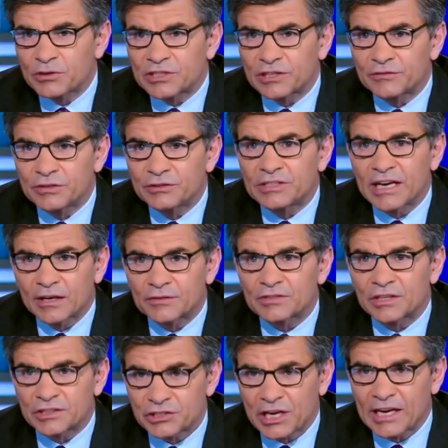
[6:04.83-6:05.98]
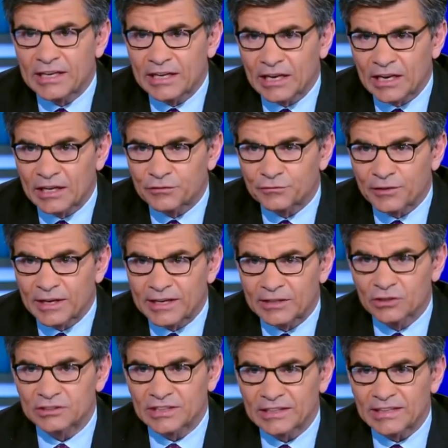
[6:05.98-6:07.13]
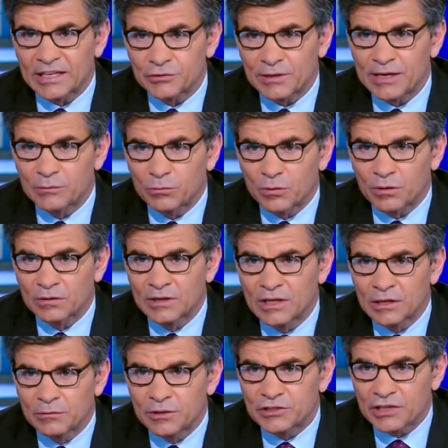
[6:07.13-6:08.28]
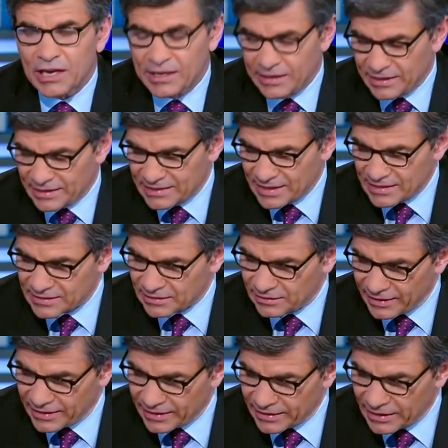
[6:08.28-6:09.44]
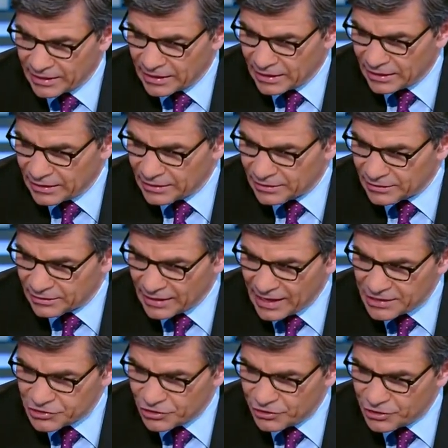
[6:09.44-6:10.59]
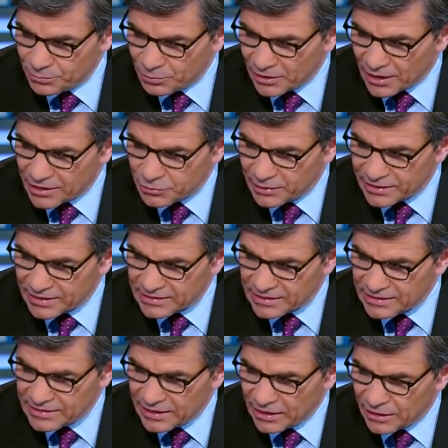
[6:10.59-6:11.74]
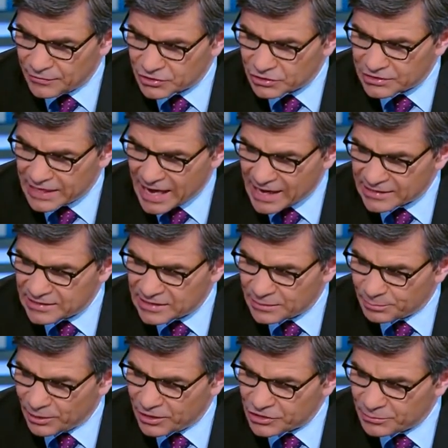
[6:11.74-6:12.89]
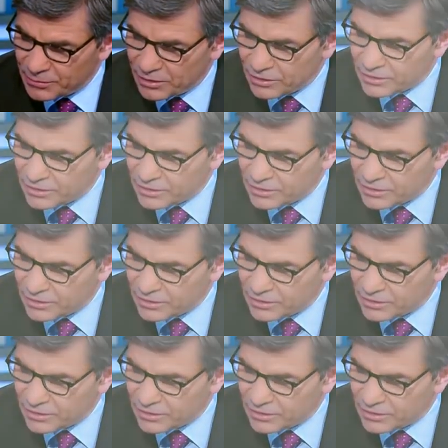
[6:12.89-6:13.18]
imposing of new tariffs on China on Friday, it looks like that trade war with China is escalating. Last year, you put out a tweet that said tariffs are taxes that punish